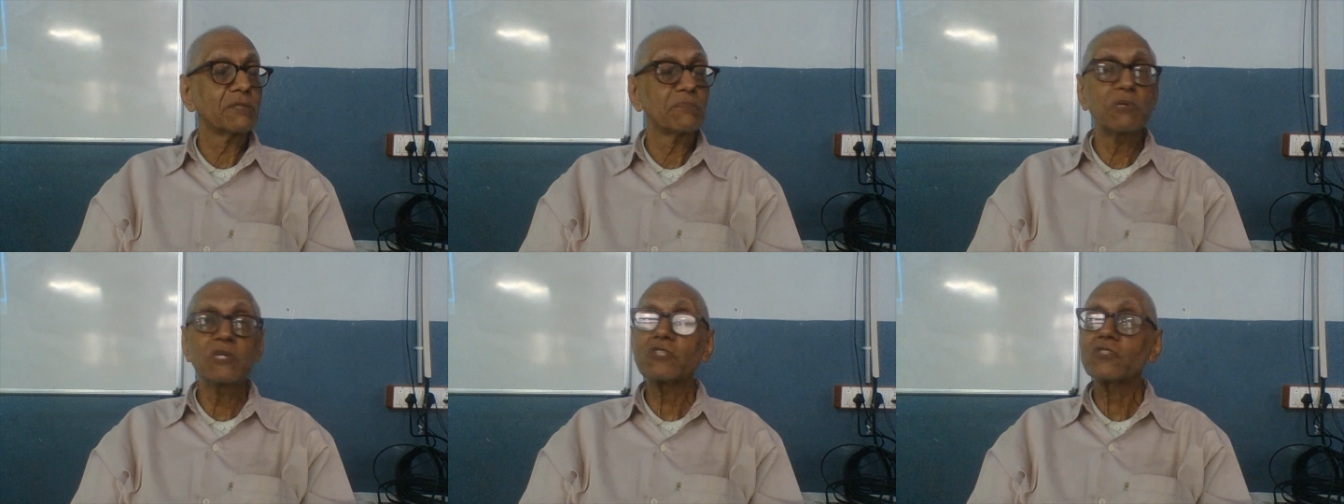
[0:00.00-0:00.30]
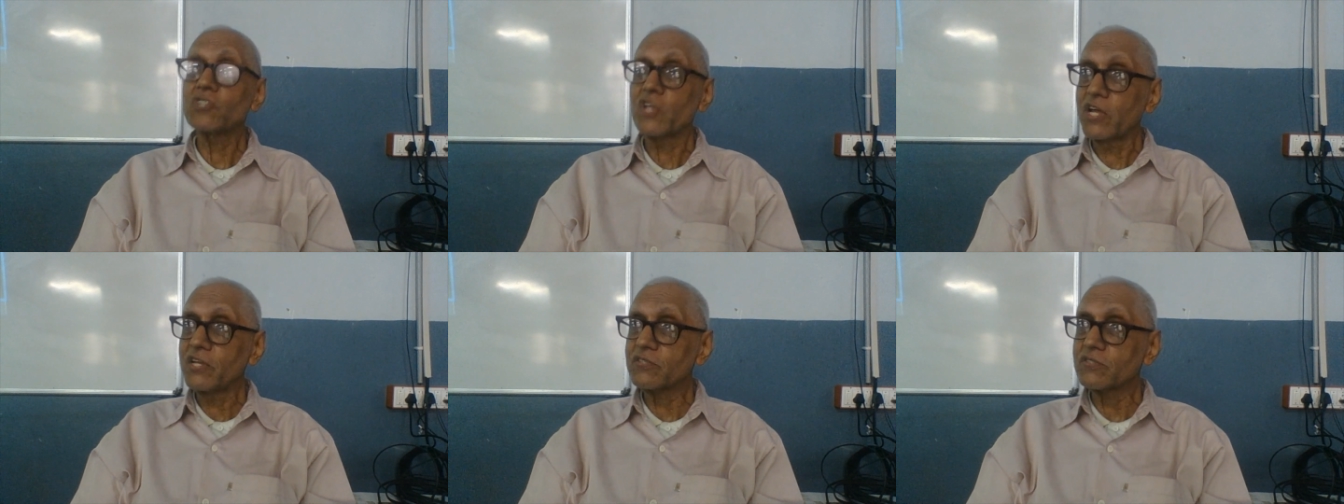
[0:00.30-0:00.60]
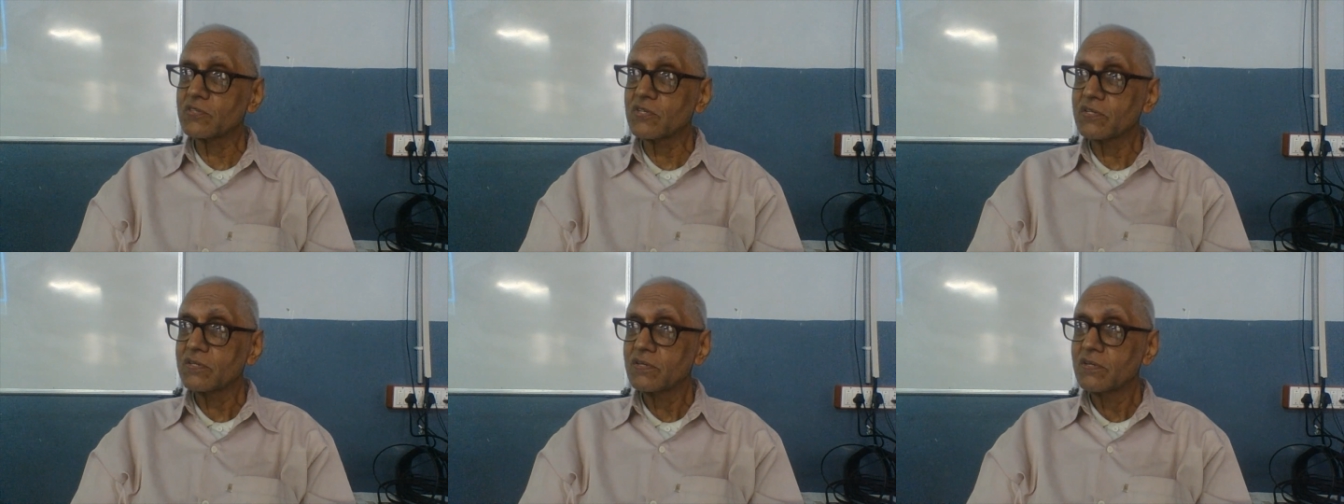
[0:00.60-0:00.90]
been
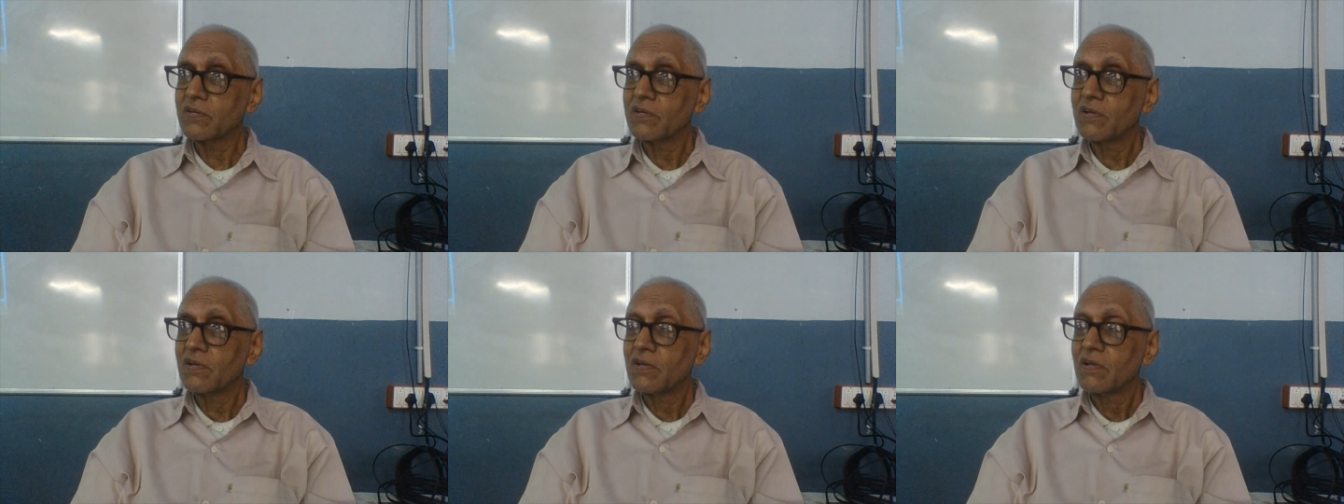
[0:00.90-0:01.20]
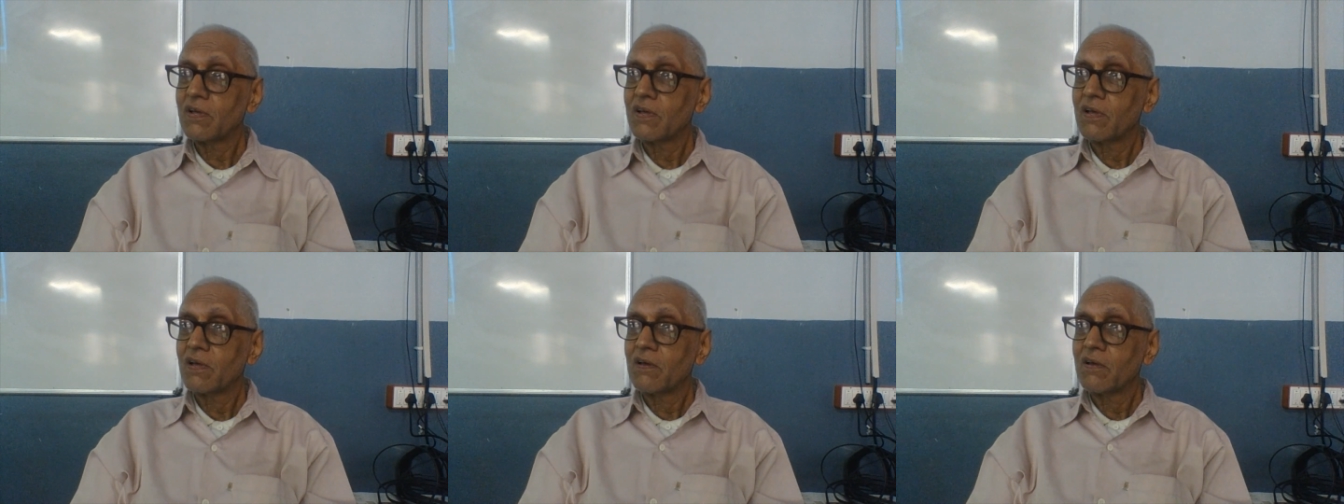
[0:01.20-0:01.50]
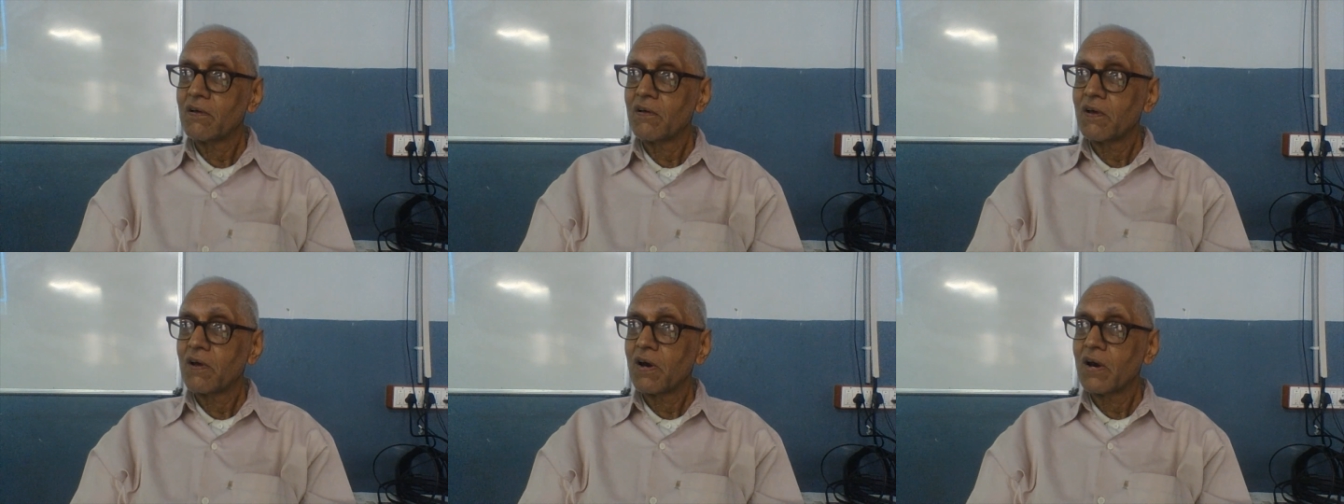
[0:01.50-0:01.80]
changed.
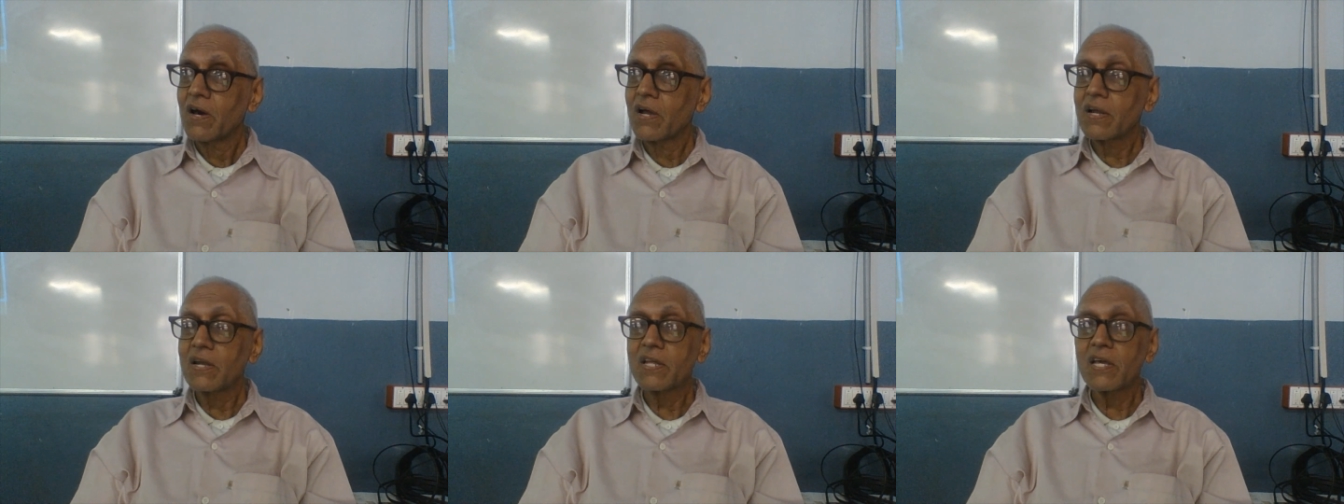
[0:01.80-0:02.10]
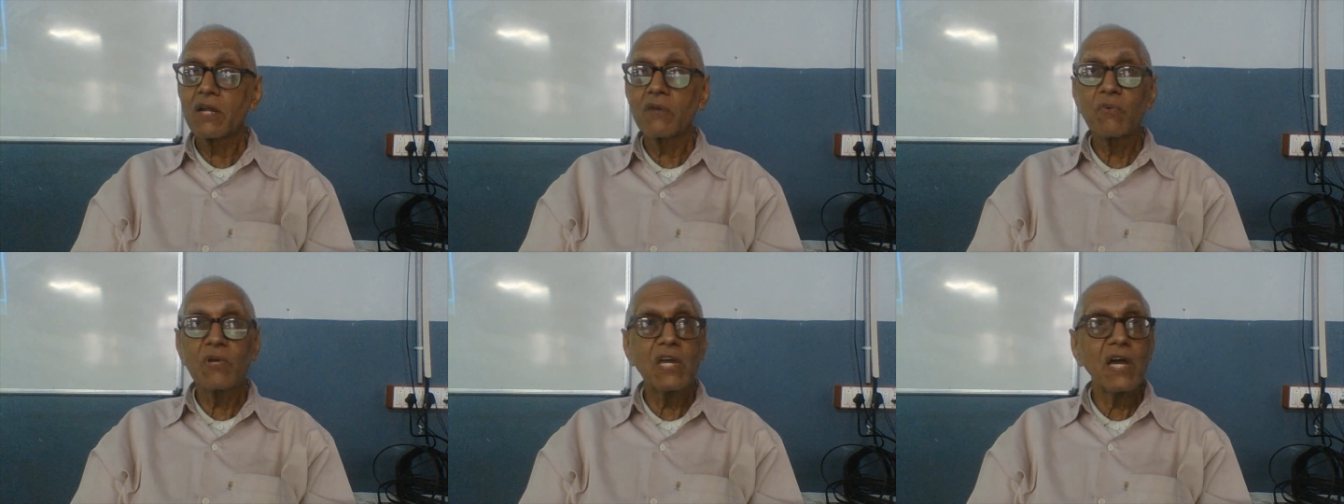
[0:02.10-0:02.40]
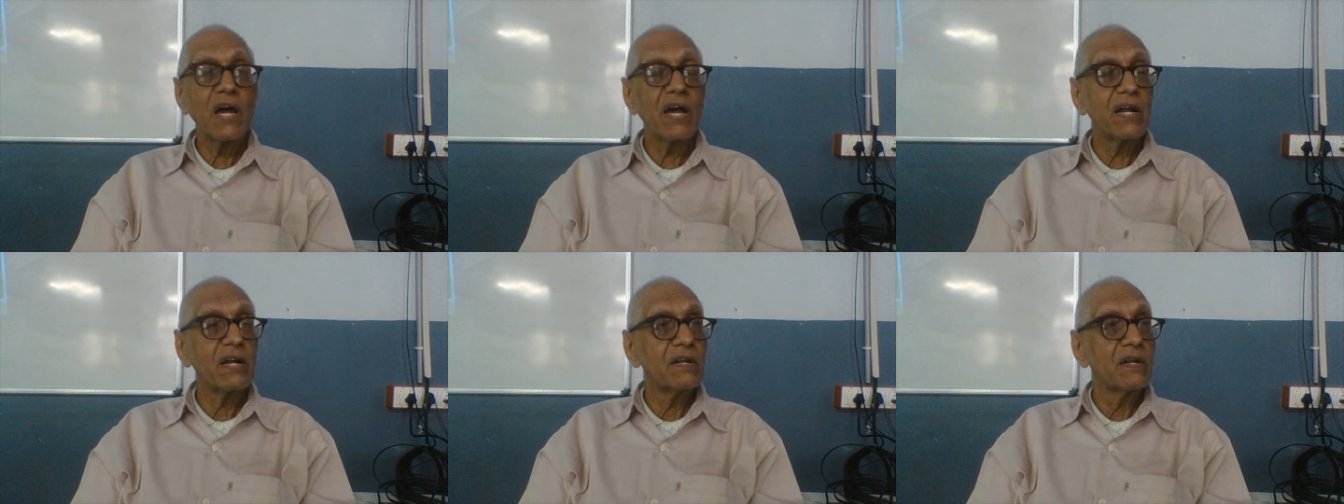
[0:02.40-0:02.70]
Earlier we
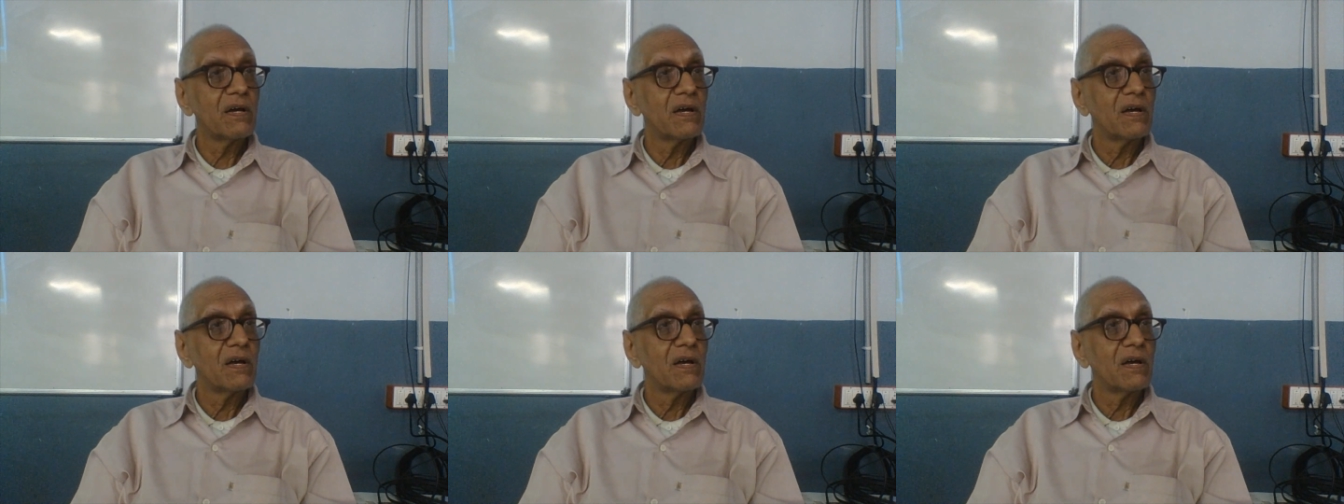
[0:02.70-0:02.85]
had